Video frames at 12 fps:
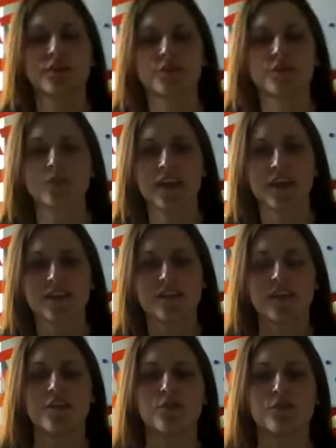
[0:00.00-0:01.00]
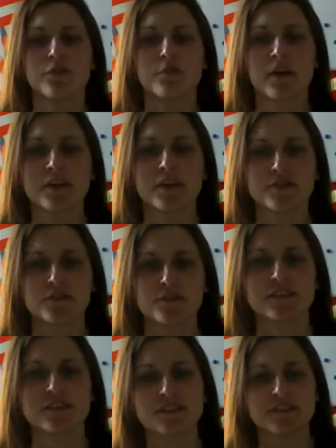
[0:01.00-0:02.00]
Jurgen, thank you very much for
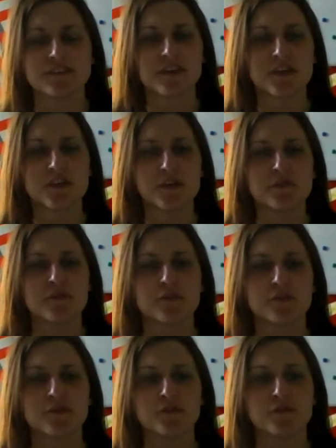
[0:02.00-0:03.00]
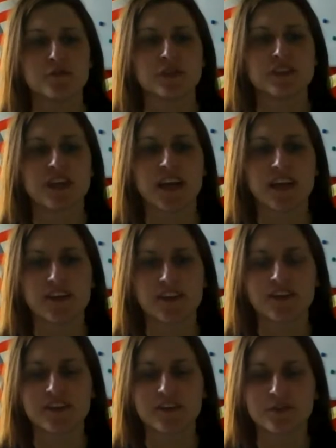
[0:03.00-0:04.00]
this fruitful
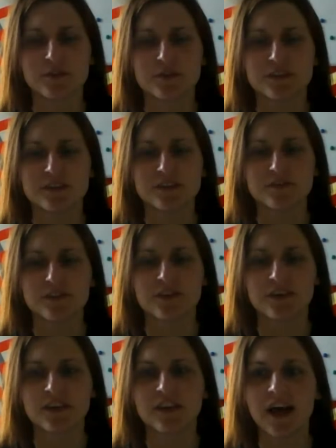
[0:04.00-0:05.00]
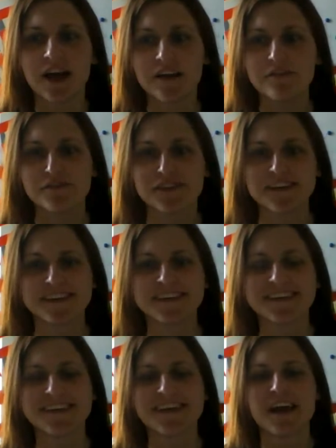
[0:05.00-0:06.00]
dialogue. It was very live,
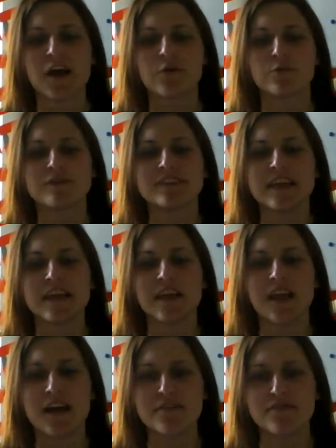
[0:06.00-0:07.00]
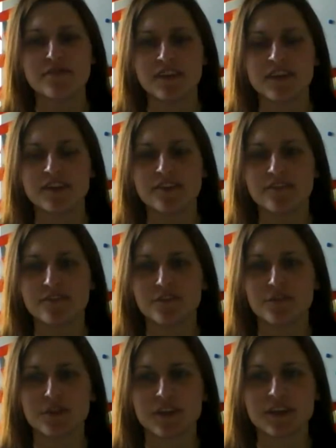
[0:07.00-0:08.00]
I would say live
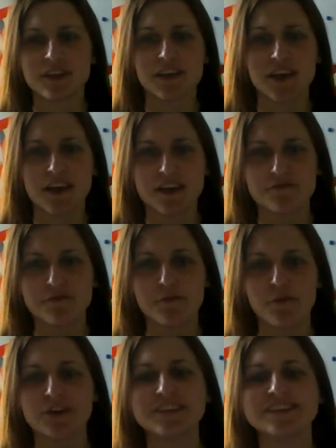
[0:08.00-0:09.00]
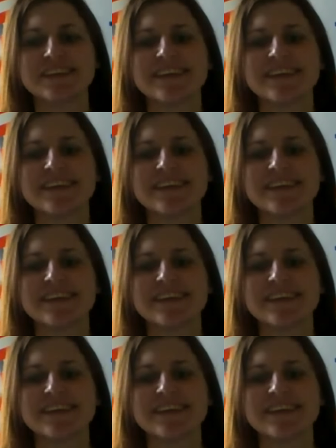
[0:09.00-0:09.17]
interview in live mode.